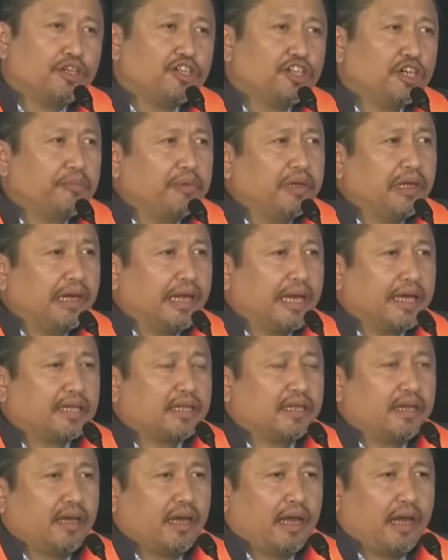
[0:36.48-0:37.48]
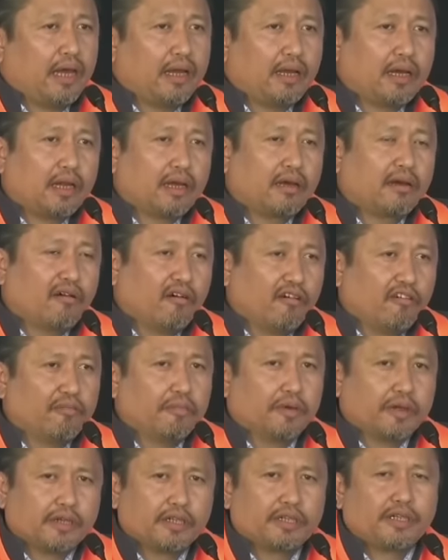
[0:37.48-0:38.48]
BJP led NDA
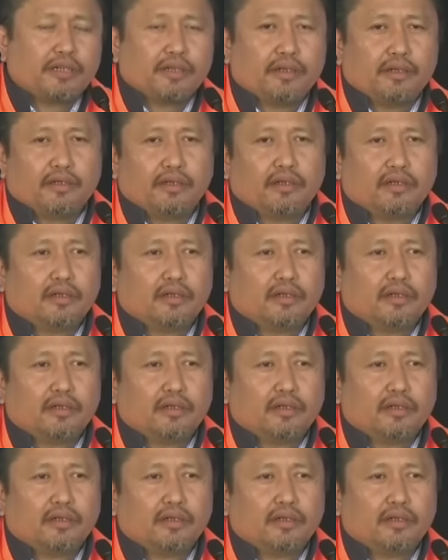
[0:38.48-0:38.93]
government